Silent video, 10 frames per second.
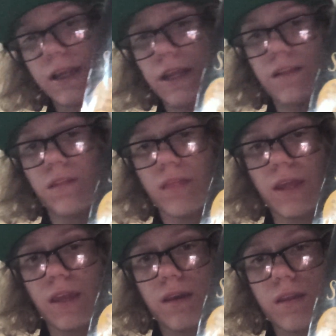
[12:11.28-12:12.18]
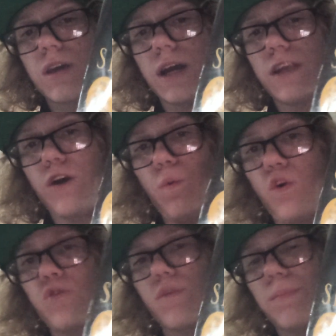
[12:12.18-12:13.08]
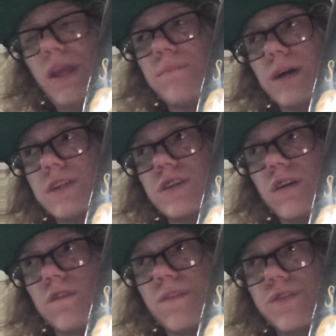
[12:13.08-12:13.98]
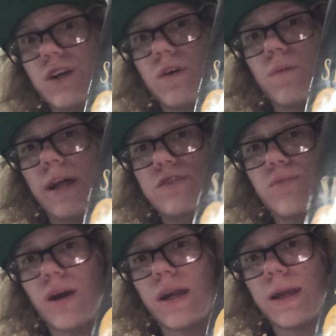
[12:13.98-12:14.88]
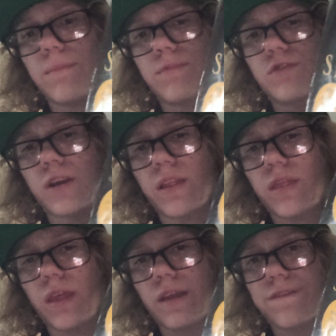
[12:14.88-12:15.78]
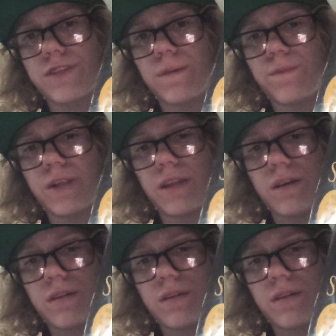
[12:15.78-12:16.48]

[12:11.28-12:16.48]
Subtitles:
need to think. I don't want to repeat myself, so that's why I'm trying to think of something.